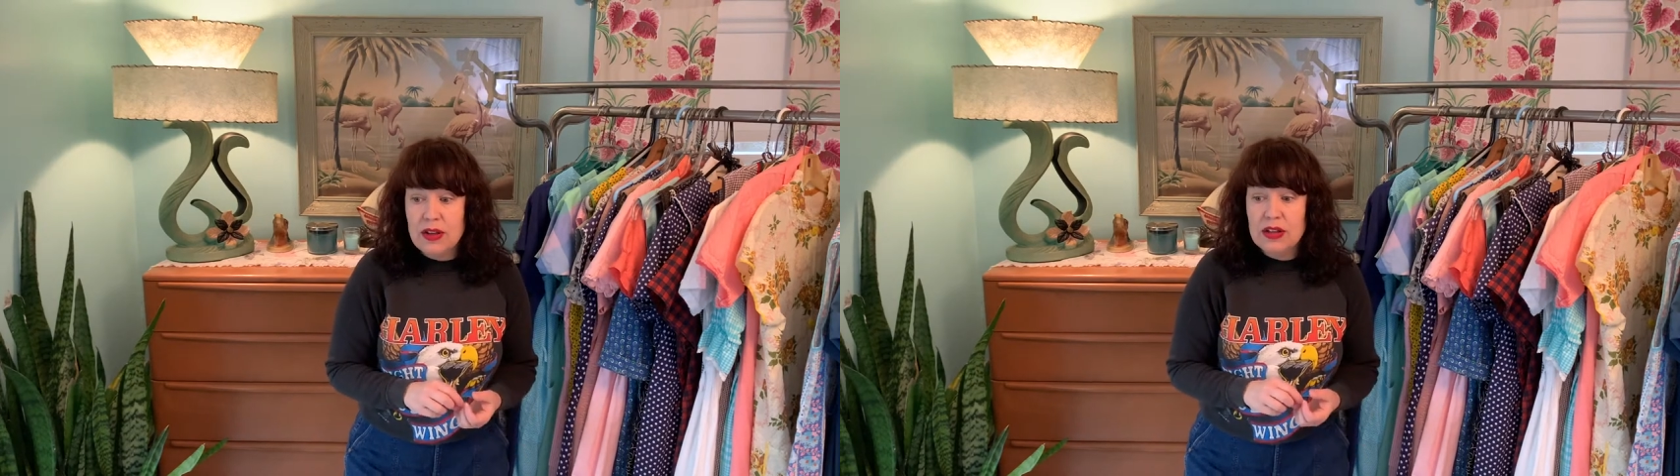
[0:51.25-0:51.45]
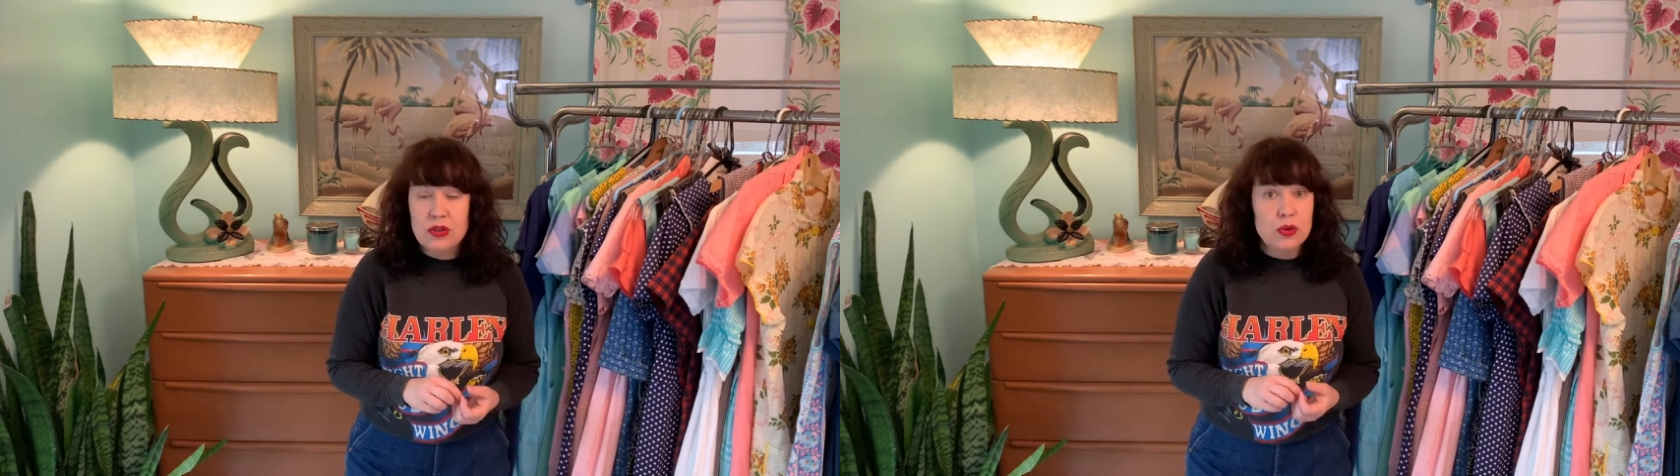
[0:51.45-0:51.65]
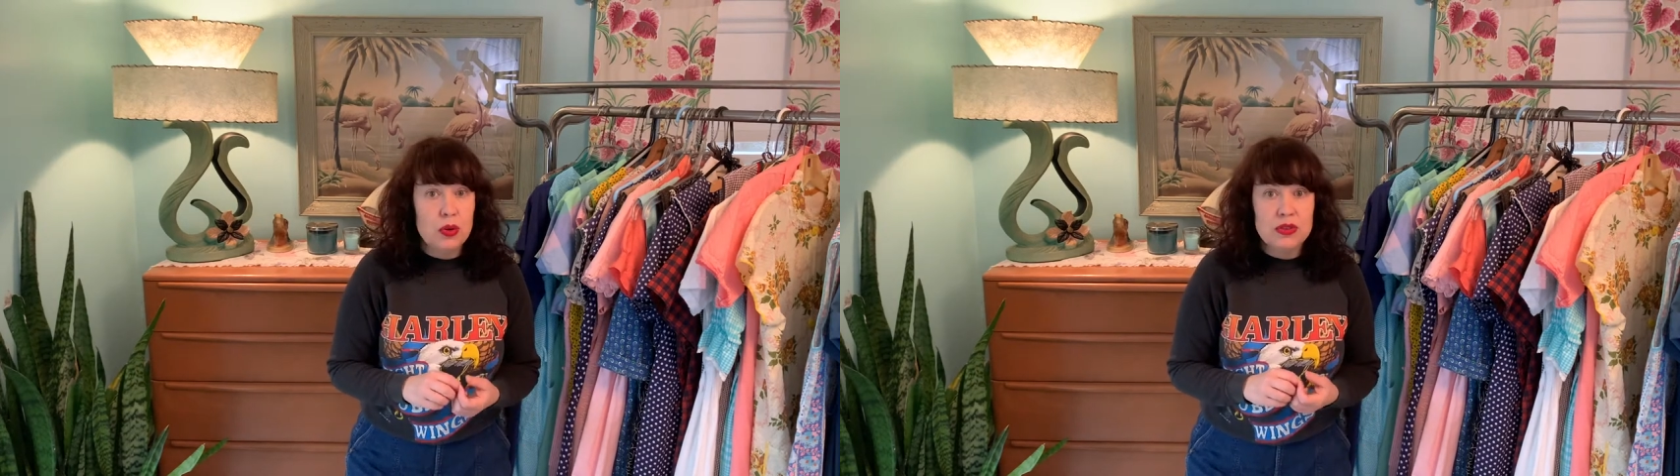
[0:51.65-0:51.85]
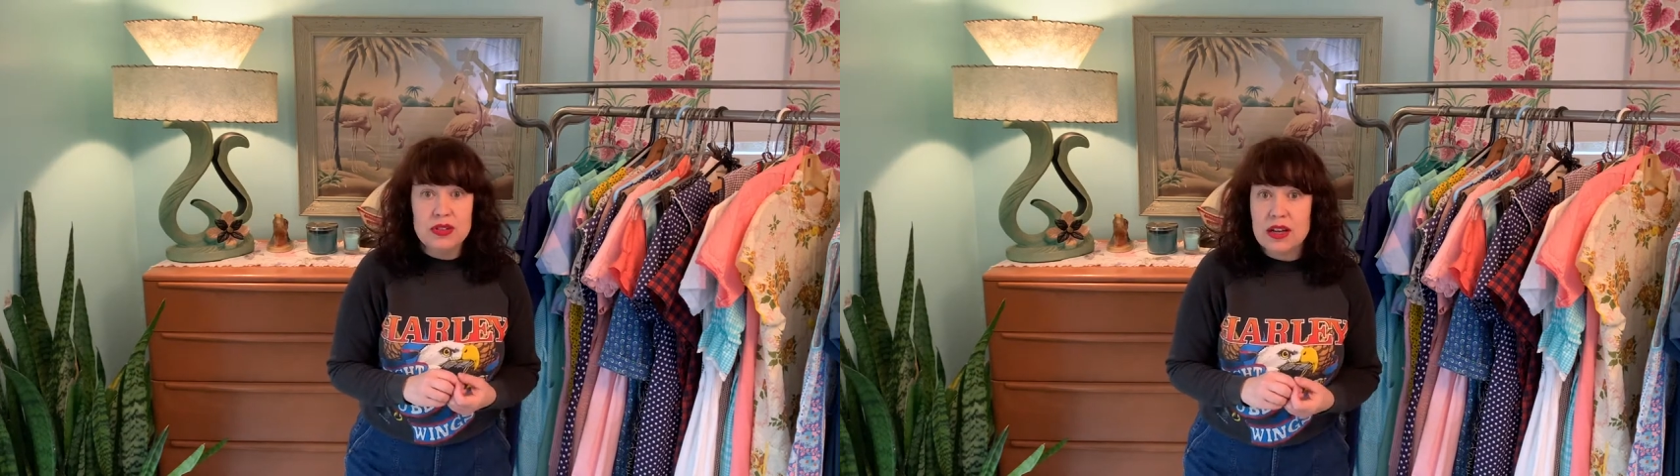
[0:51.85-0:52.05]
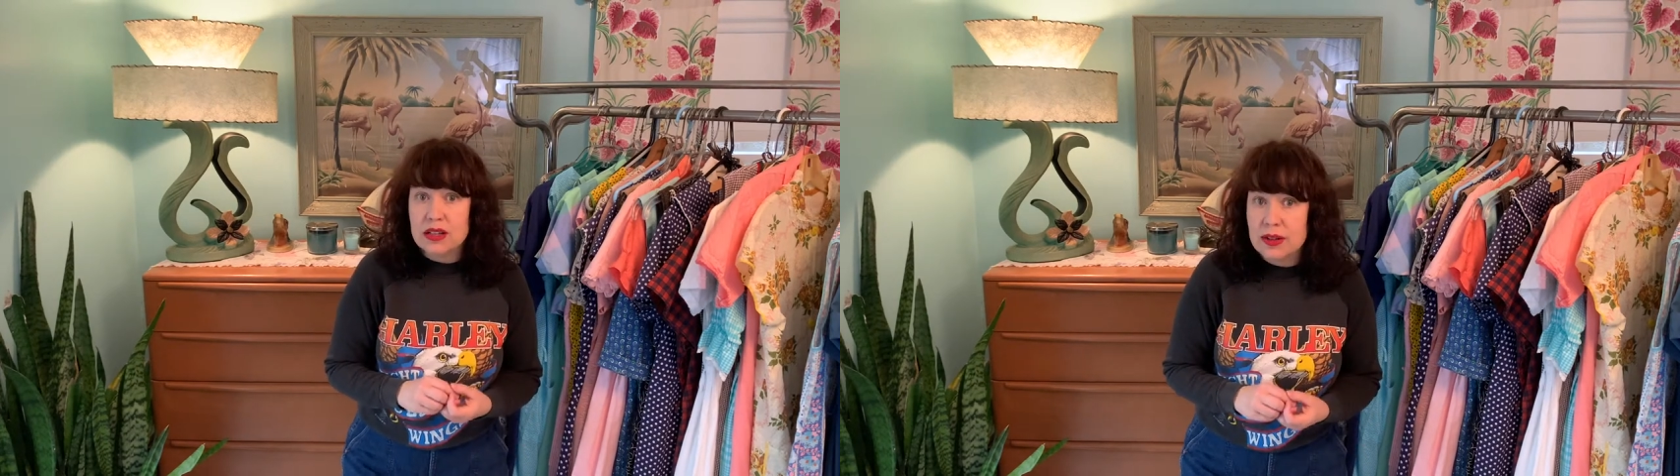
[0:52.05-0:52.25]
new old
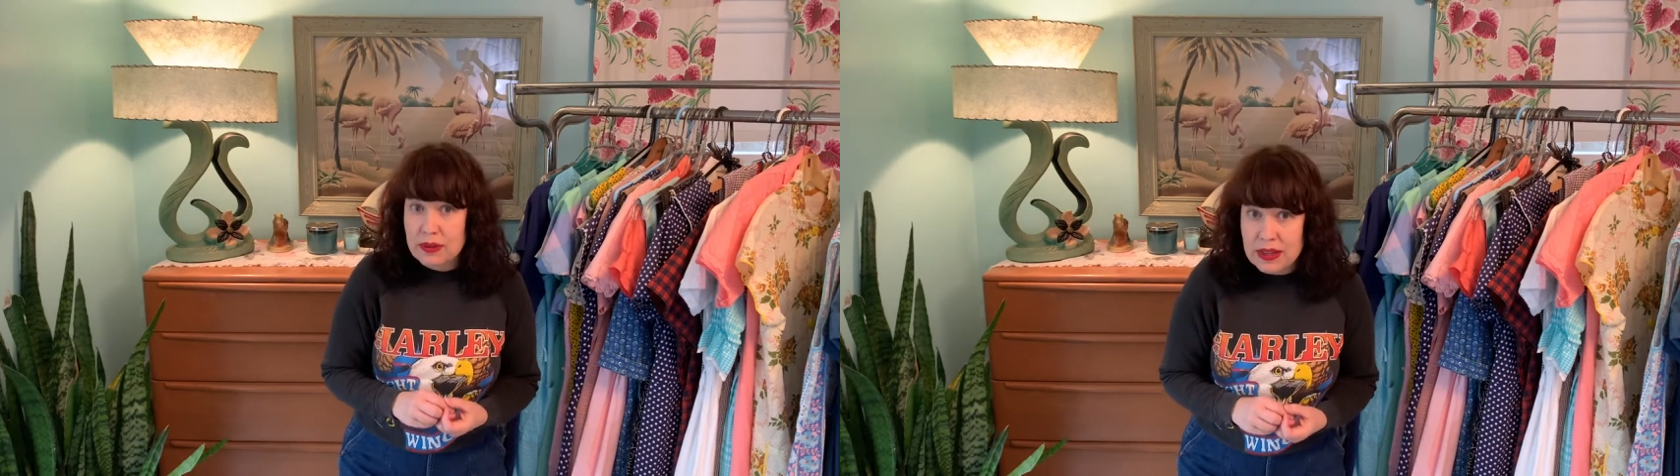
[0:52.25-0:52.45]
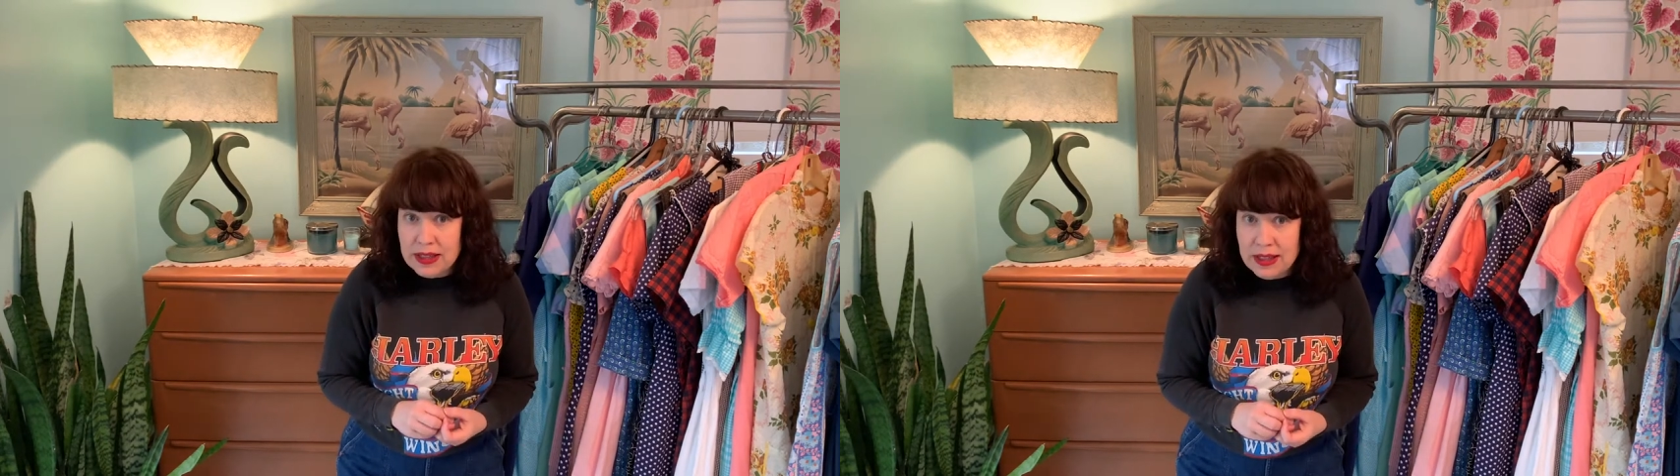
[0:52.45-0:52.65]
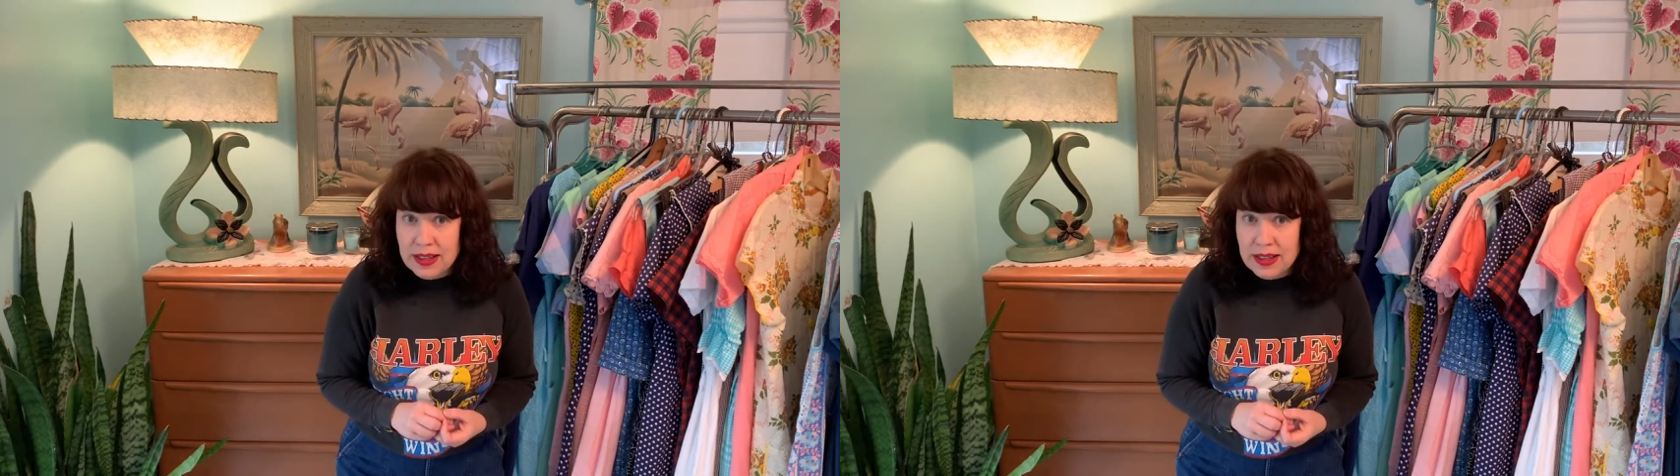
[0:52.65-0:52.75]
stock clothing